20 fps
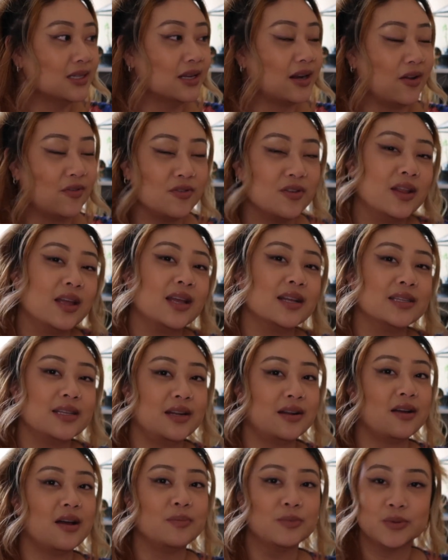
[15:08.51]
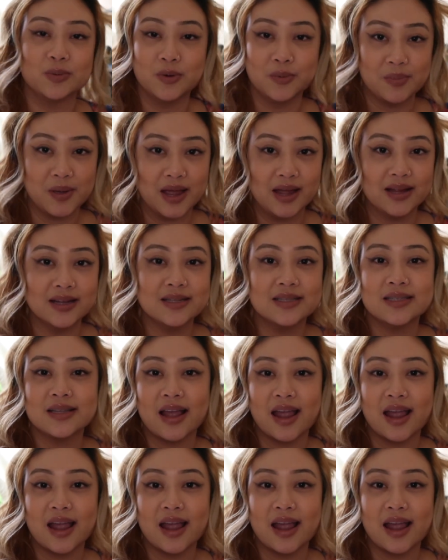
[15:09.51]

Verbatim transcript: and I feel like it's at a comfortable pace,